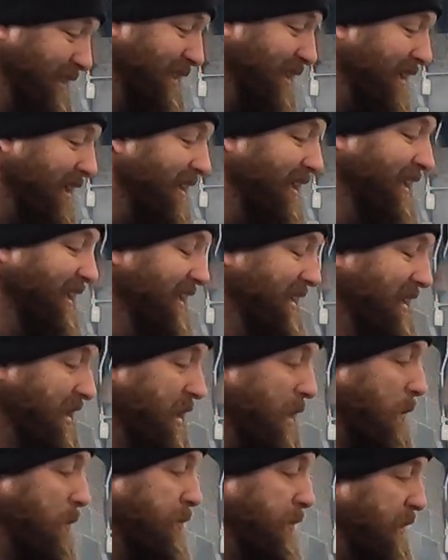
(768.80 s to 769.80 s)
lot.
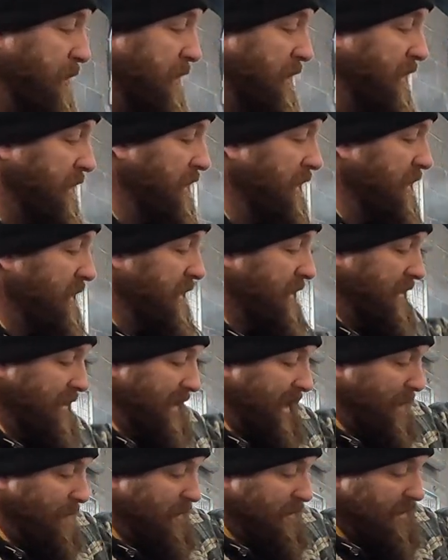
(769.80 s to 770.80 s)
But
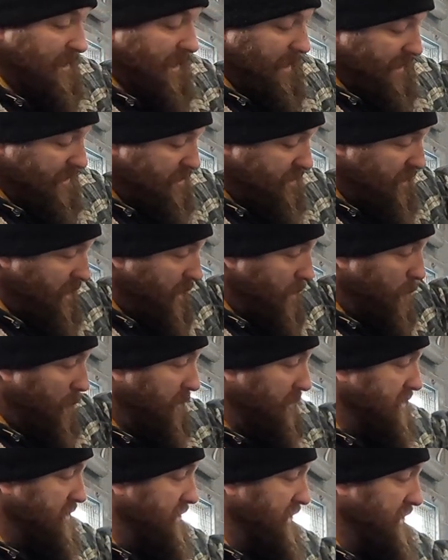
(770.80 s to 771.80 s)
like with this, once